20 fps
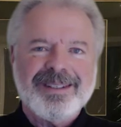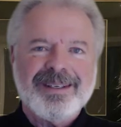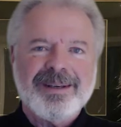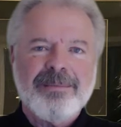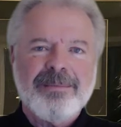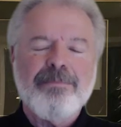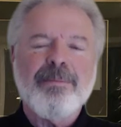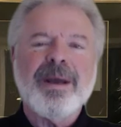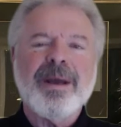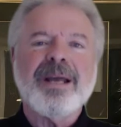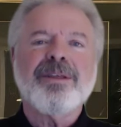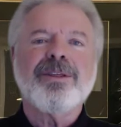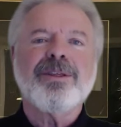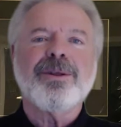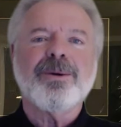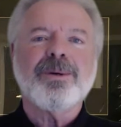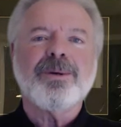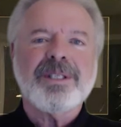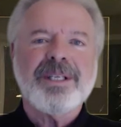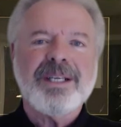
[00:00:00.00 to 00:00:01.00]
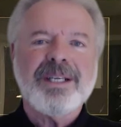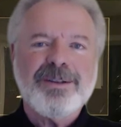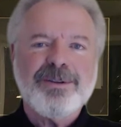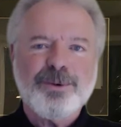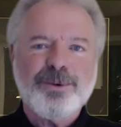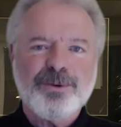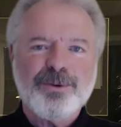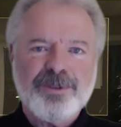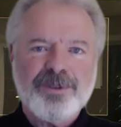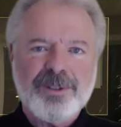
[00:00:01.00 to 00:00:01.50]
May
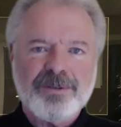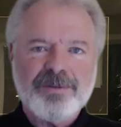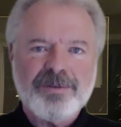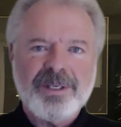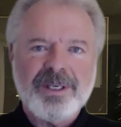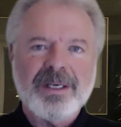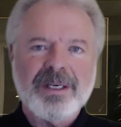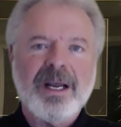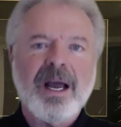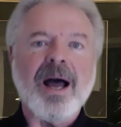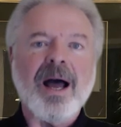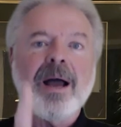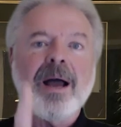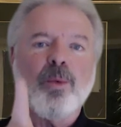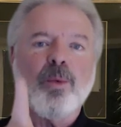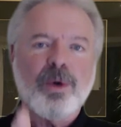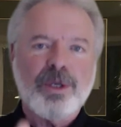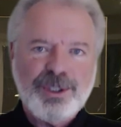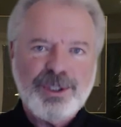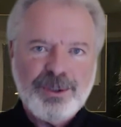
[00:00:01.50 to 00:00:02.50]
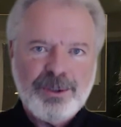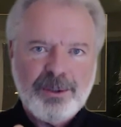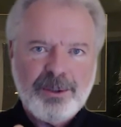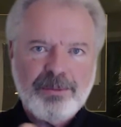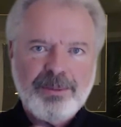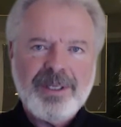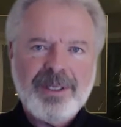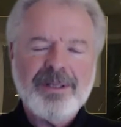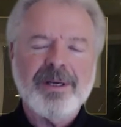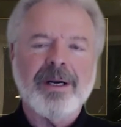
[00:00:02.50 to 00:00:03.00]
13th through 15th. I want you to
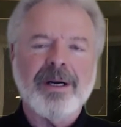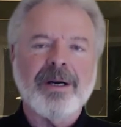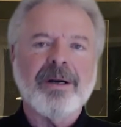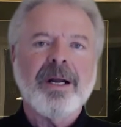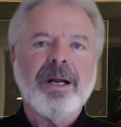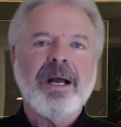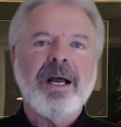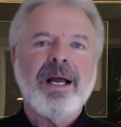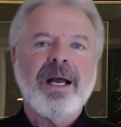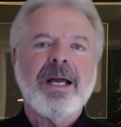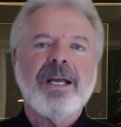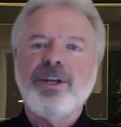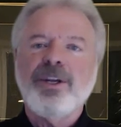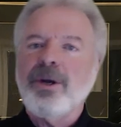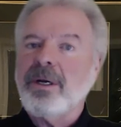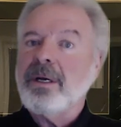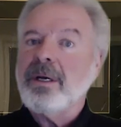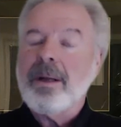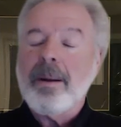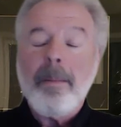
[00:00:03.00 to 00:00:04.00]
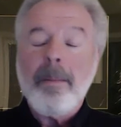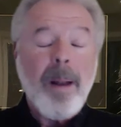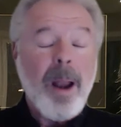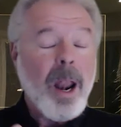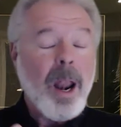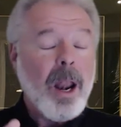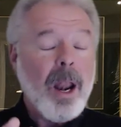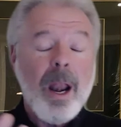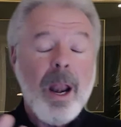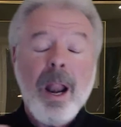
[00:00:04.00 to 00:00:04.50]
be there. You're going to
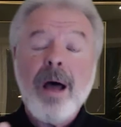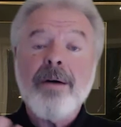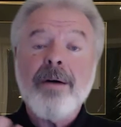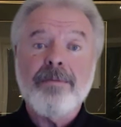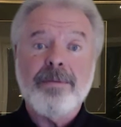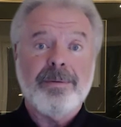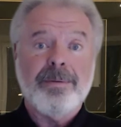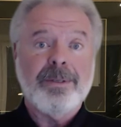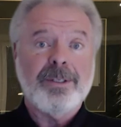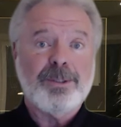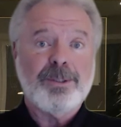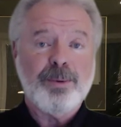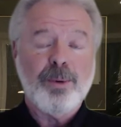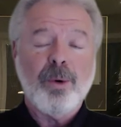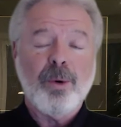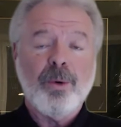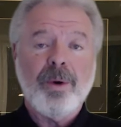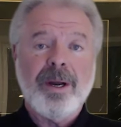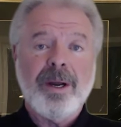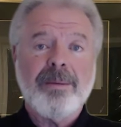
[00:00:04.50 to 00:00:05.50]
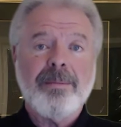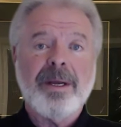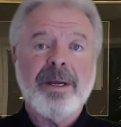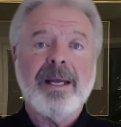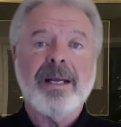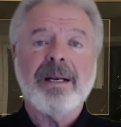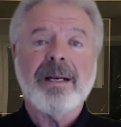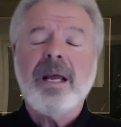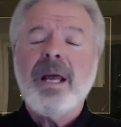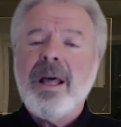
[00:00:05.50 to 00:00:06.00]
love this program.
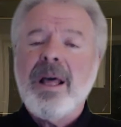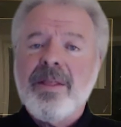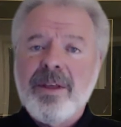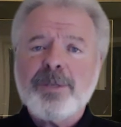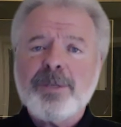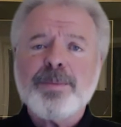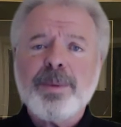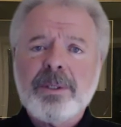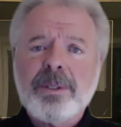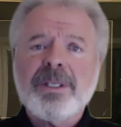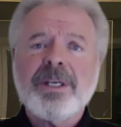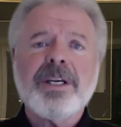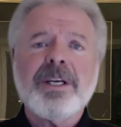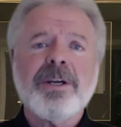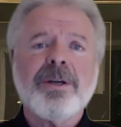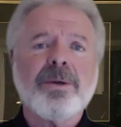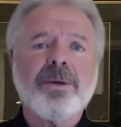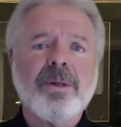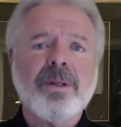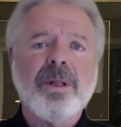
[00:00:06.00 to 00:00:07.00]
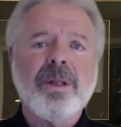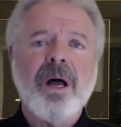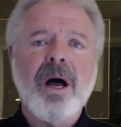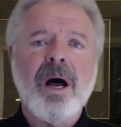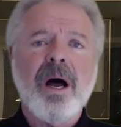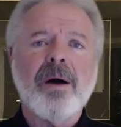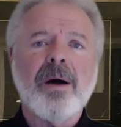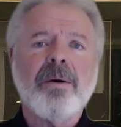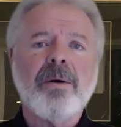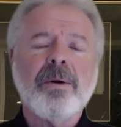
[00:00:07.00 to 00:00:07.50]
And this particular
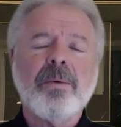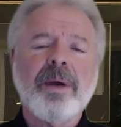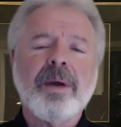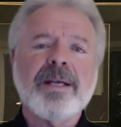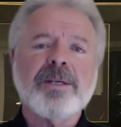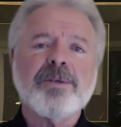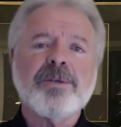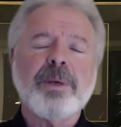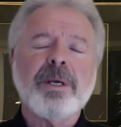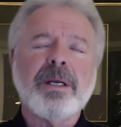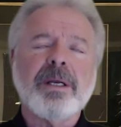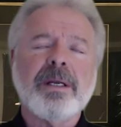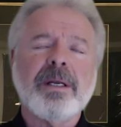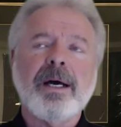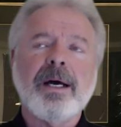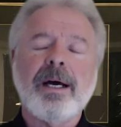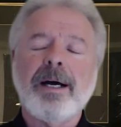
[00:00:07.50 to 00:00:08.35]
law has been,